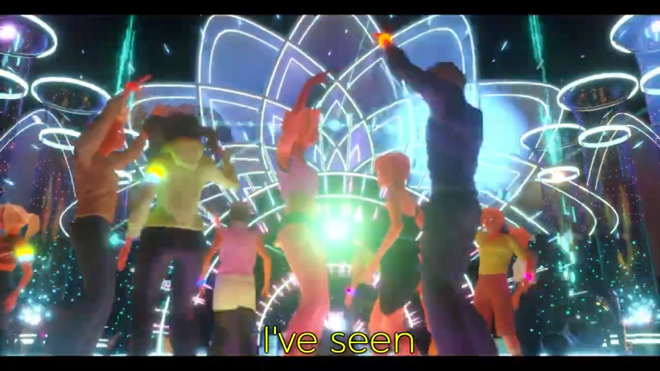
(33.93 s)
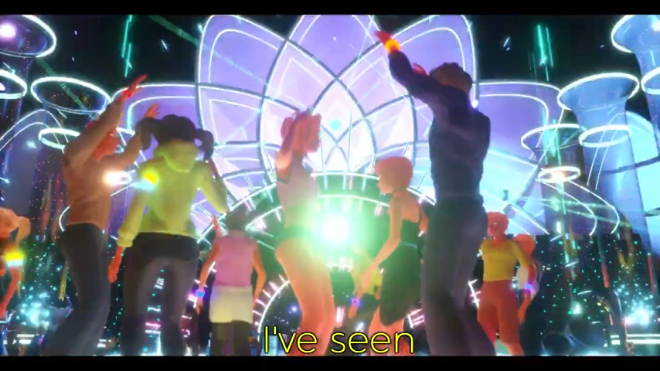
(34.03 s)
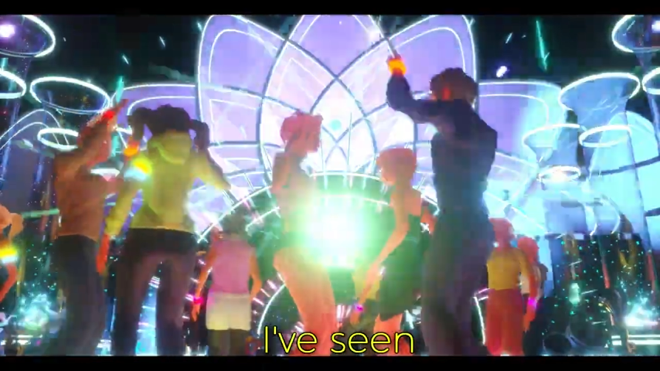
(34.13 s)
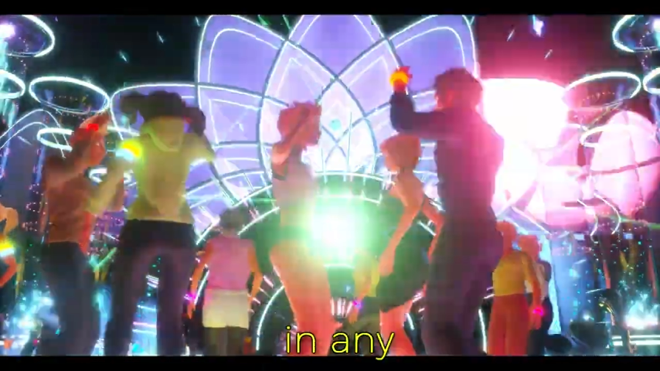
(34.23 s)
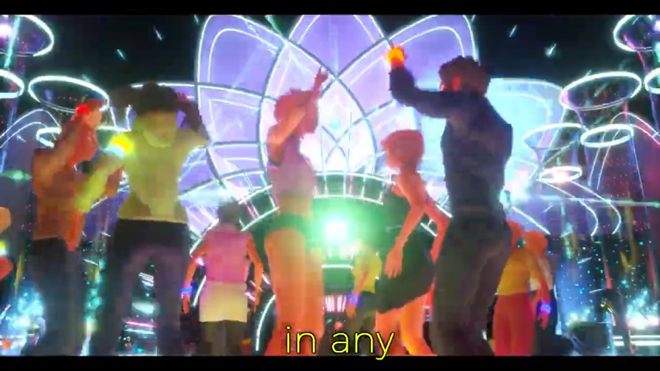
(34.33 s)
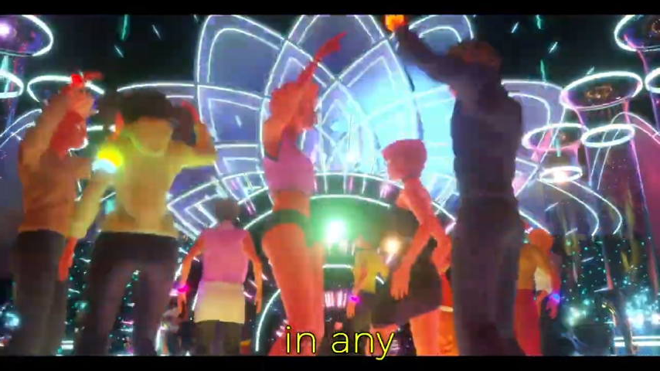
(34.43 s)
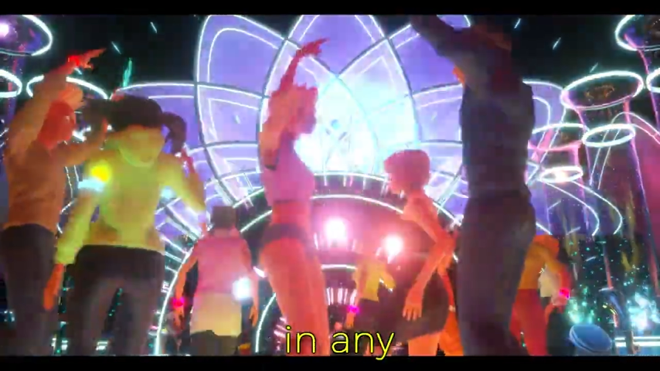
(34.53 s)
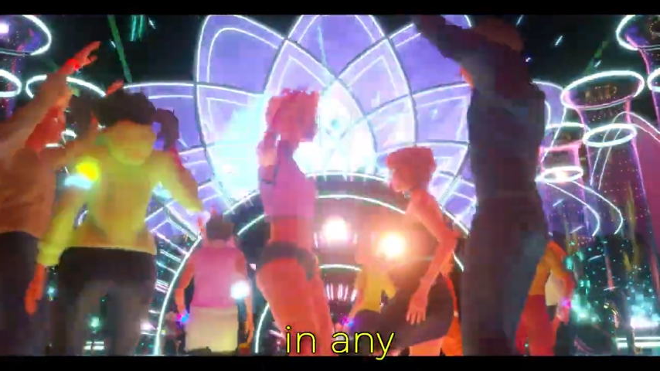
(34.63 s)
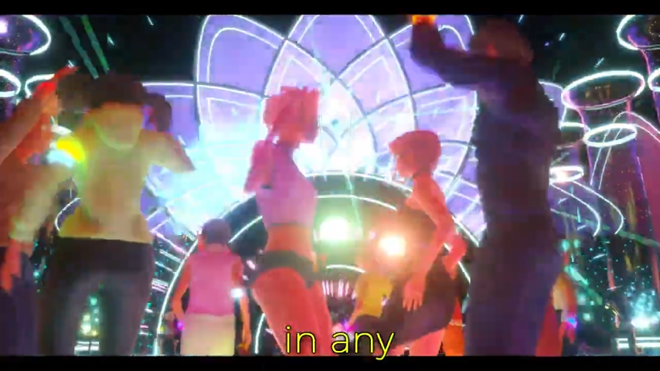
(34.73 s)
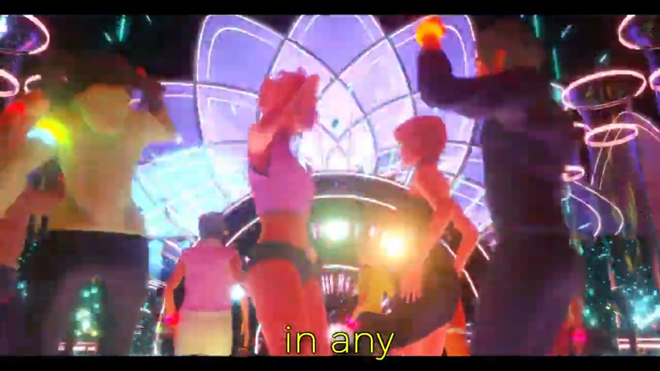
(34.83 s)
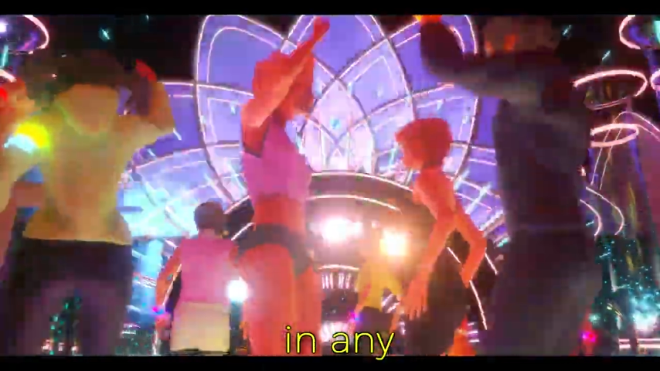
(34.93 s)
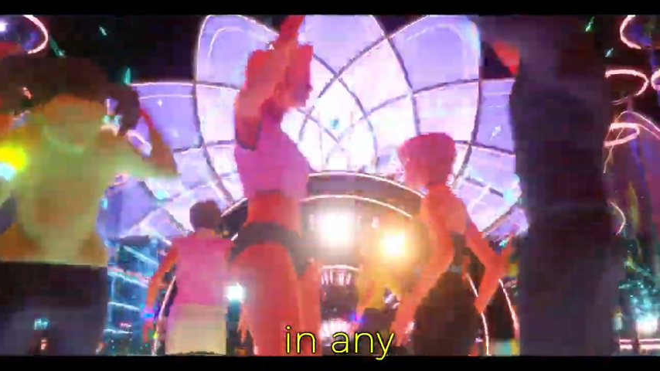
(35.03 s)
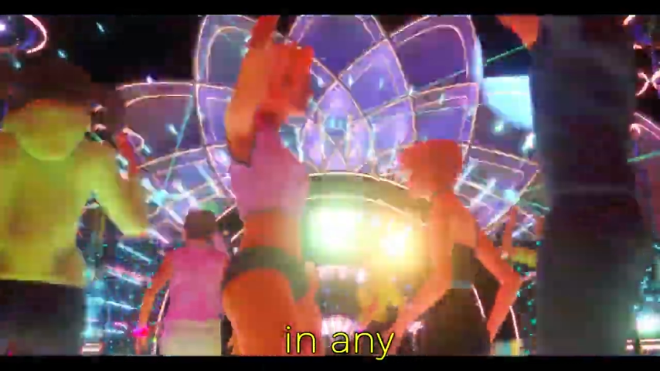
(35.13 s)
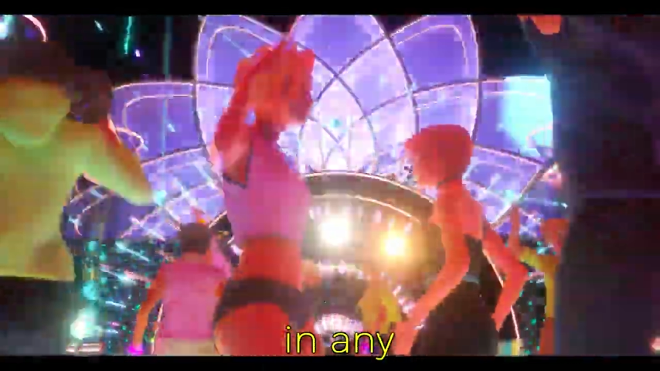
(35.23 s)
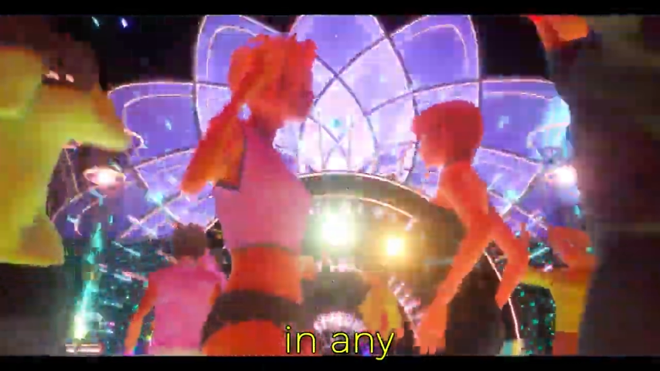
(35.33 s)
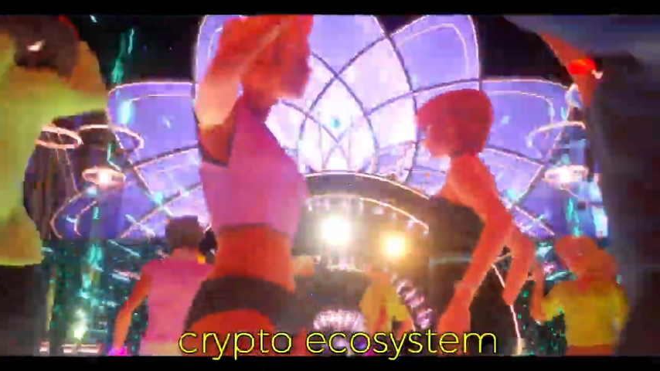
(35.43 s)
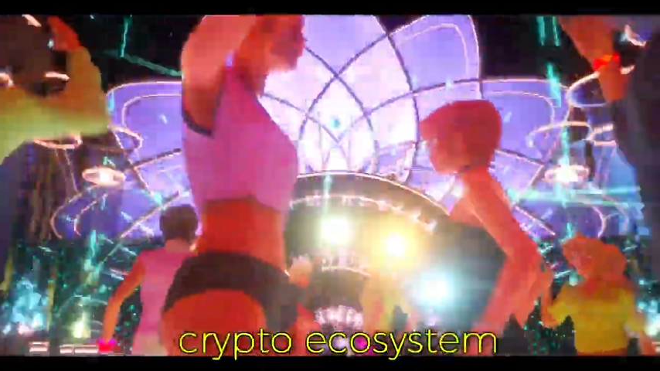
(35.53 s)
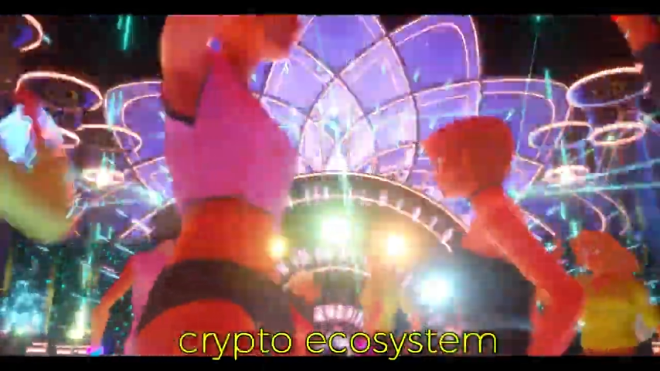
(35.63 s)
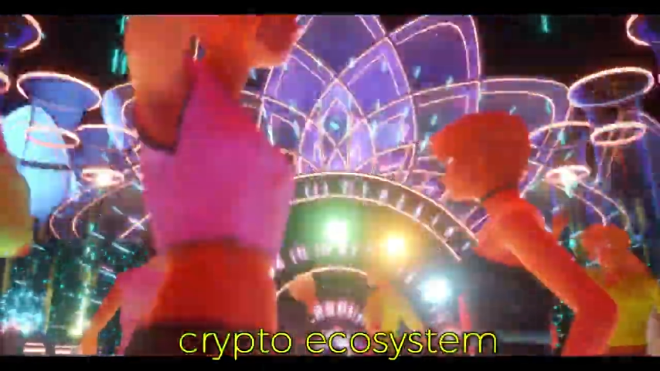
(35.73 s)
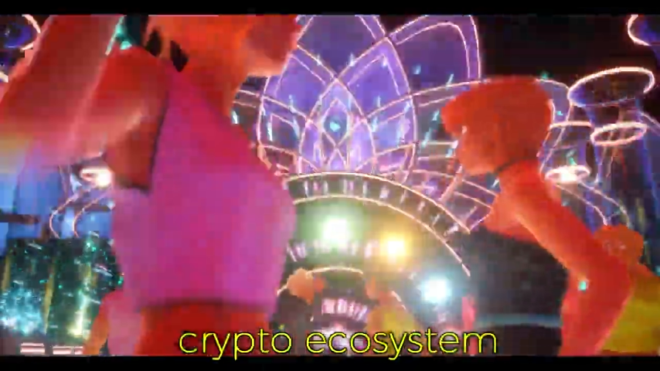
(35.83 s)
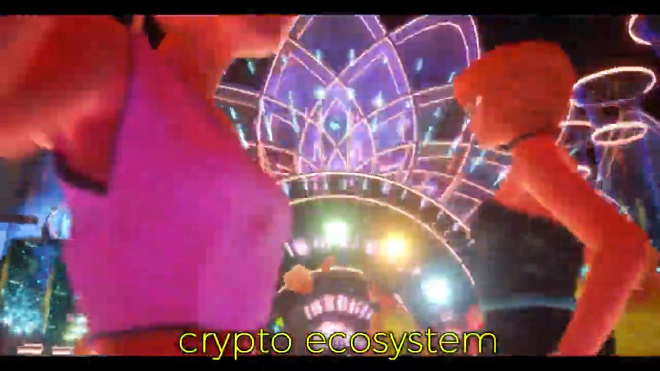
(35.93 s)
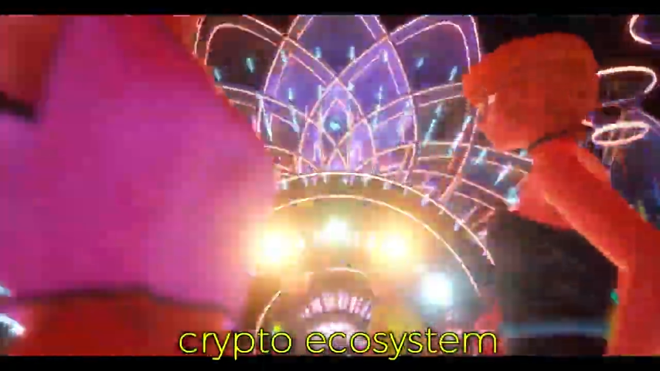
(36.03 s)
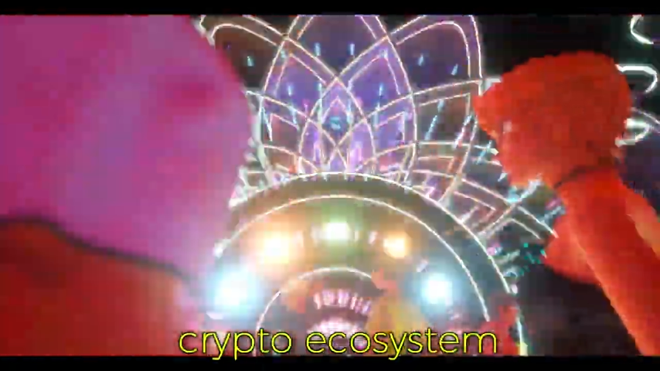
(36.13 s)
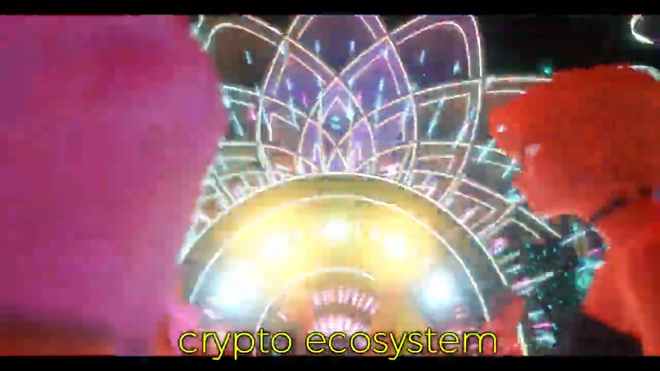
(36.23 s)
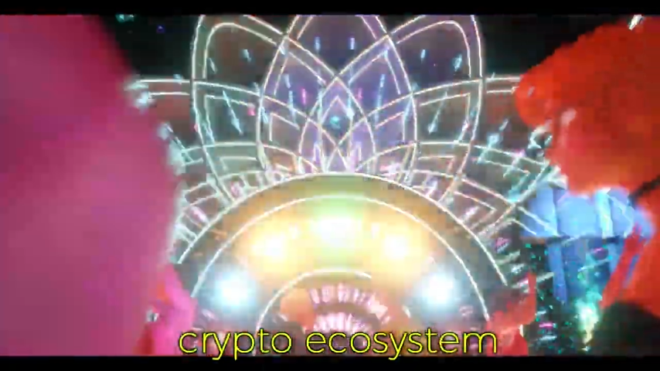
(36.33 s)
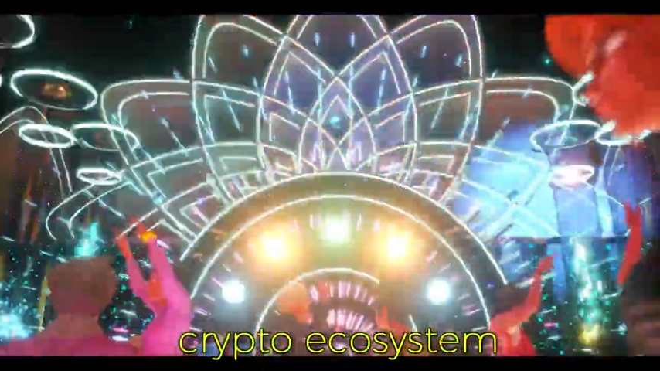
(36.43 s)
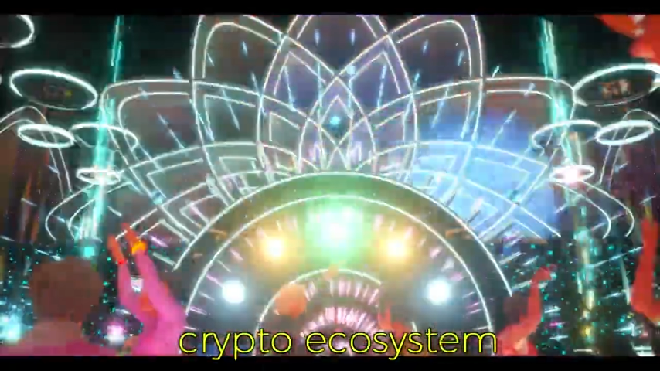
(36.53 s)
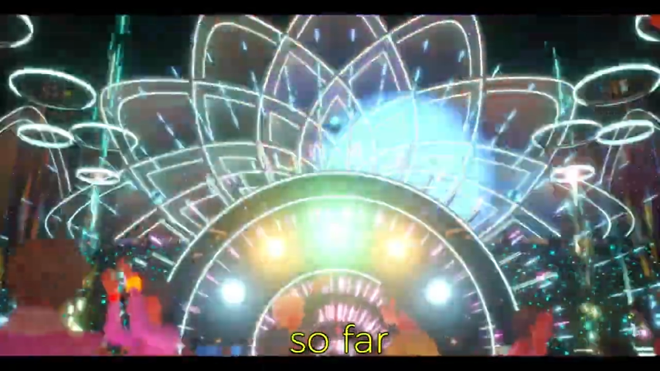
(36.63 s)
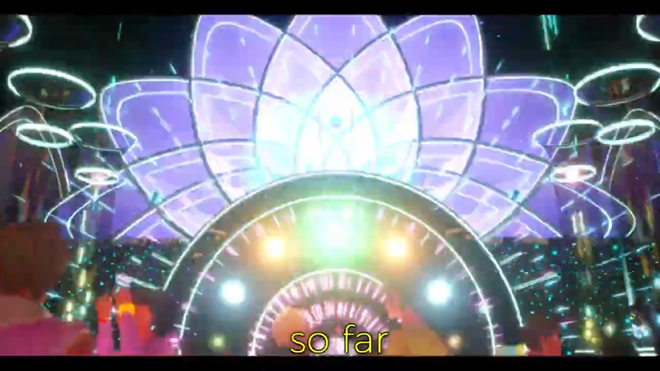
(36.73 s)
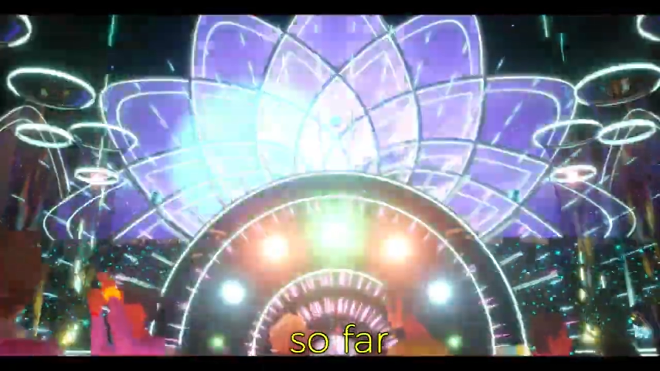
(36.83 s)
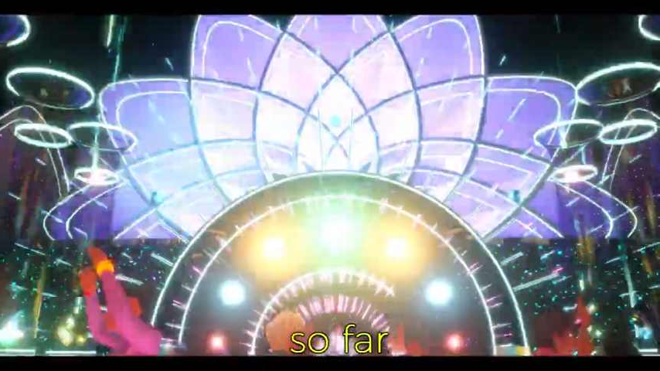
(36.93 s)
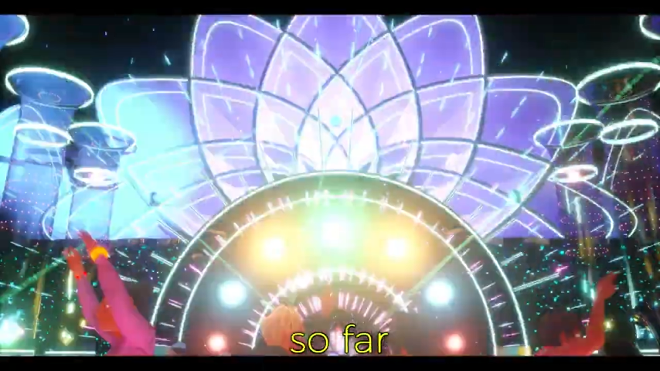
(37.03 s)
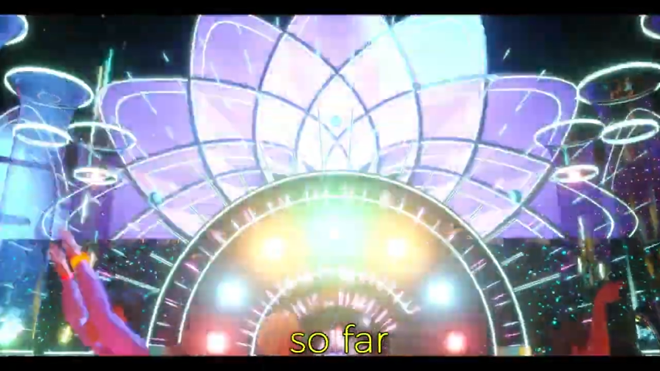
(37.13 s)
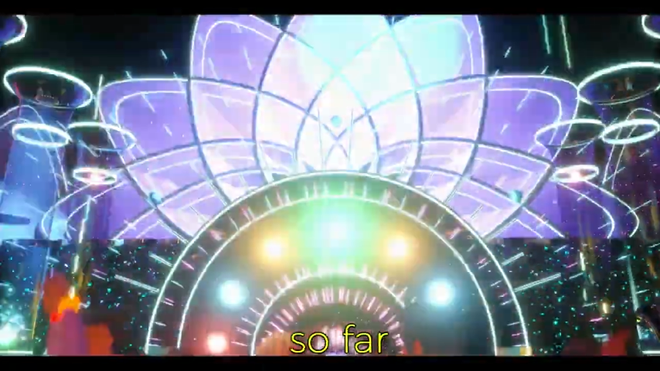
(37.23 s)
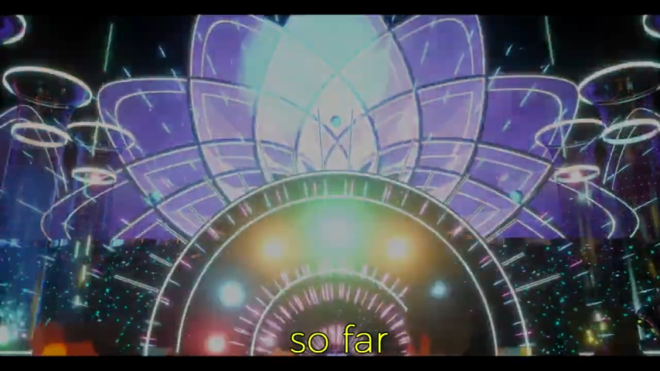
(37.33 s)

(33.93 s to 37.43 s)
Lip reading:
Nobody's mouth can be seen.